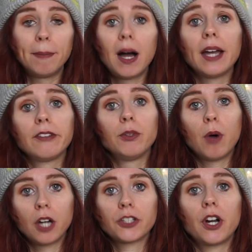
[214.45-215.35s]
But if
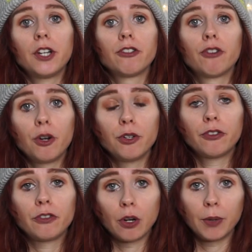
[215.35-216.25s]
you are trying to grow
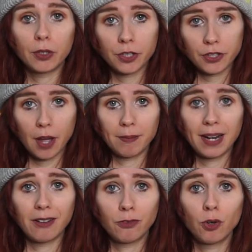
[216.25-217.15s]
your following on a certain
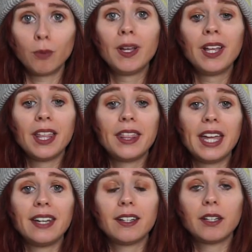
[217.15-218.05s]
platform,
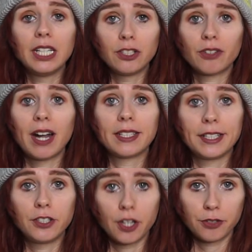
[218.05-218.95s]
then
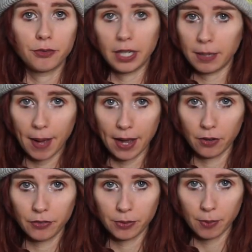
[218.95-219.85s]
interacting does really pay
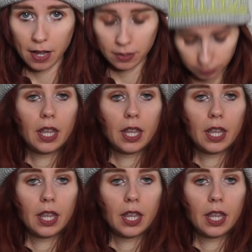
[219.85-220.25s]
off as well.